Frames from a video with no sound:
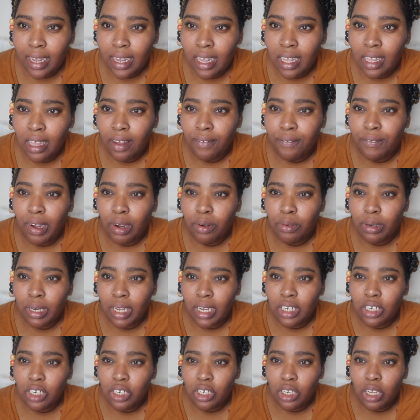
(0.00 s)
in your
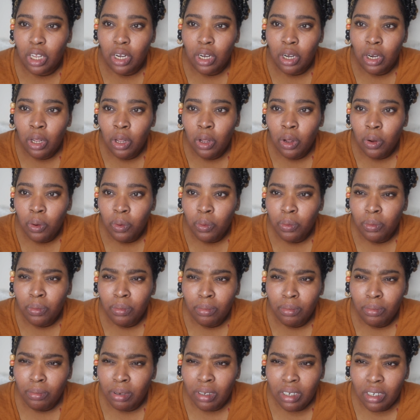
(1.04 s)
foundation,
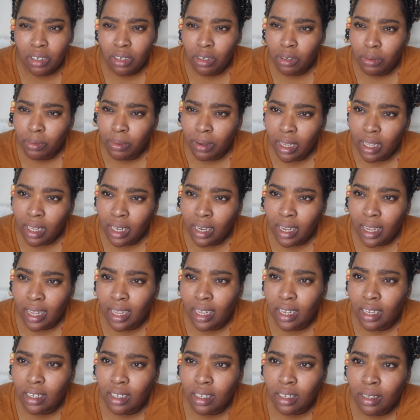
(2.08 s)
which you wouldn't like.
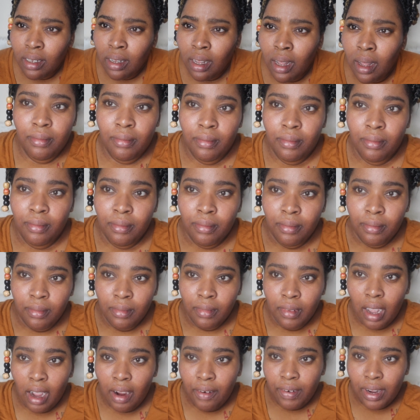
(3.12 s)

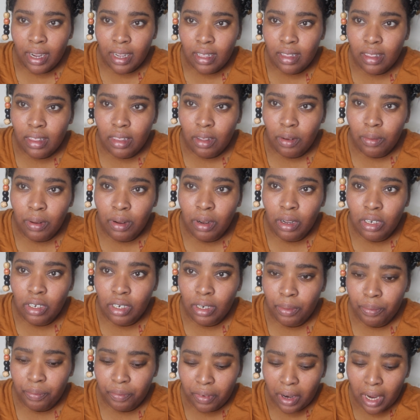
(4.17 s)
Okay, let's get
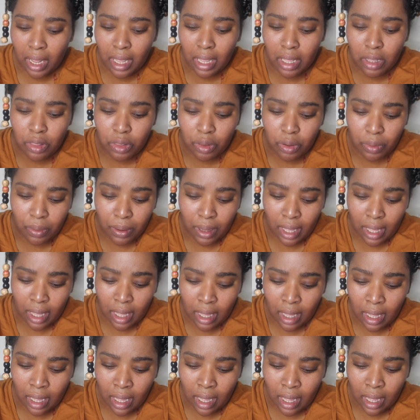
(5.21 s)
into
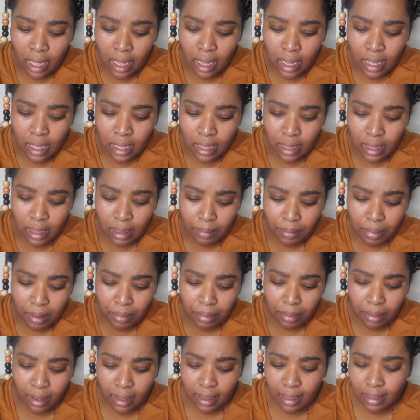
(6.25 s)
laying this
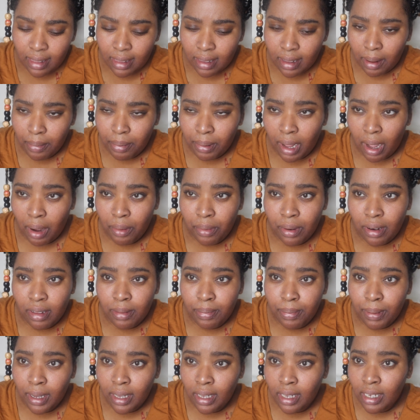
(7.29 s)
foundation.
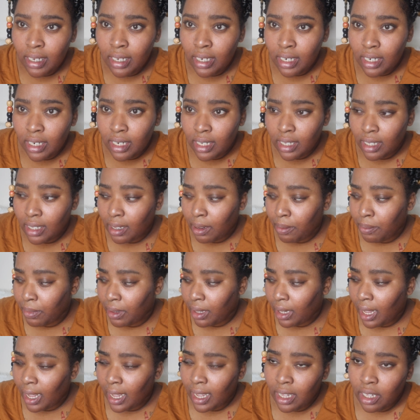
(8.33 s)
I like to
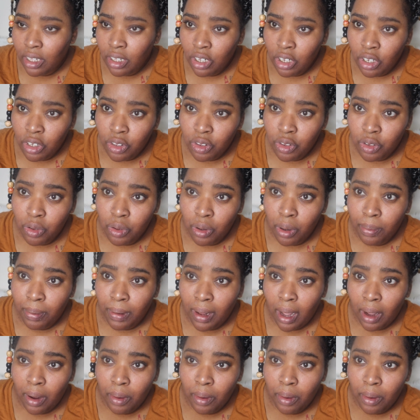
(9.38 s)
start with